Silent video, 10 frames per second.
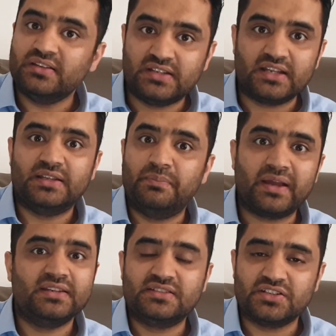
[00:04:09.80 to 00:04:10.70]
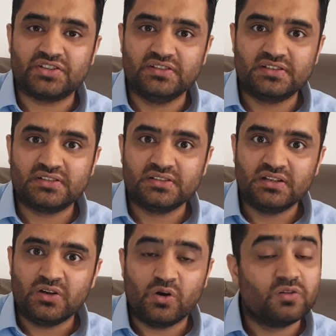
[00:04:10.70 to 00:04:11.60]
can take the big decisions
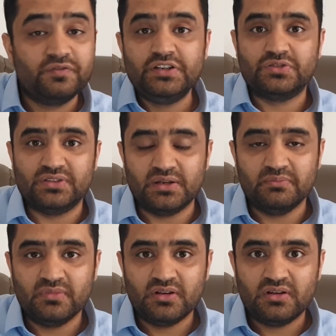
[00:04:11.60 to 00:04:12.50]
or veto them